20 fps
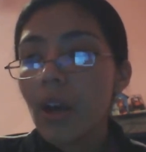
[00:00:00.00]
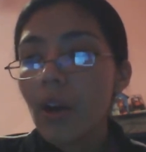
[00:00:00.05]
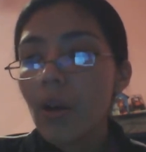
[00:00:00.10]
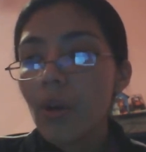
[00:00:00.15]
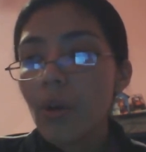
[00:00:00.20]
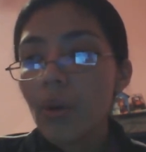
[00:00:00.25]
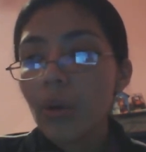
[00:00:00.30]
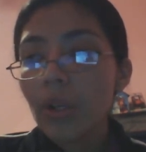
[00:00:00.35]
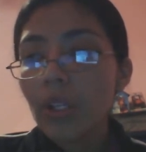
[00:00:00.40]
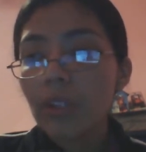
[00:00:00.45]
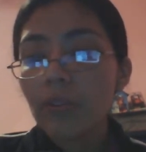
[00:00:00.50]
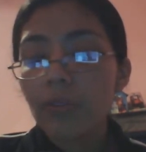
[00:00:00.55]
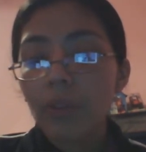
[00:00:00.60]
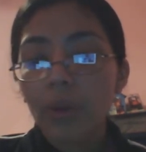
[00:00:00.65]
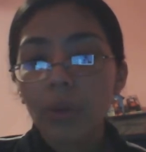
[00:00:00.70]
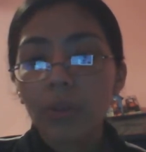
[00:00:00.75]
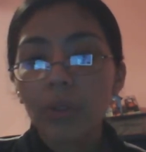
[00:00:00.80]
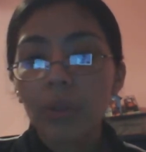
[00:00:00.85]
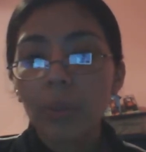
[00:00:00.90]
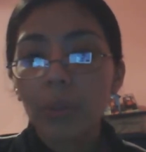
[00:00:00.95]
or
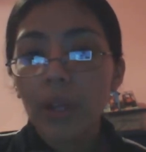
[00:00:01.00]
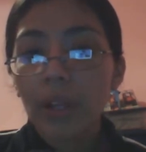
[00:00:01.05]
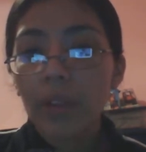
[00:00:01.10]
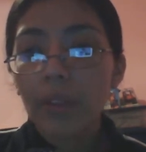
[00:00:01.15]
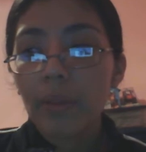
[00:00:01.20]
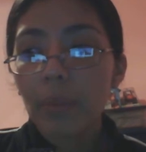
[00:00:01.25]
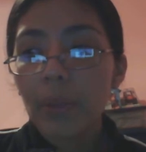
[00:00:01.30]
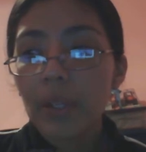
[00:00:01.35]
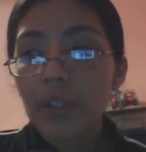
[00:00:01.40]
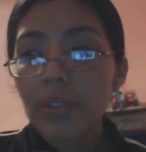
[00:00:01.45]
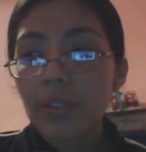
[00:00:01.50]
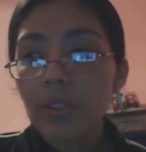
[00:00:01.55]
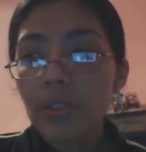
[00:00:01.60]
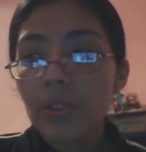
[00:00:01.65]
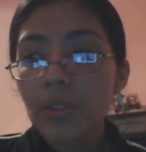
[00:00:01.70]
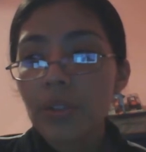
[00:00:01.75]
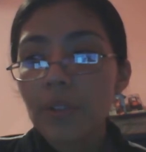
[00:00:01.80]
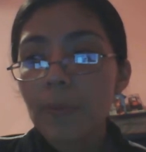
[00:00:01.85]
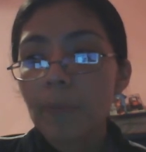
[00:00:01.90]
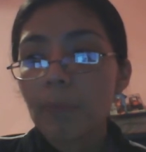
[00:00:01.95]
evoked by the
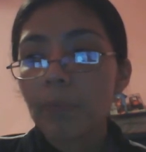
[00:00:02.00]
message?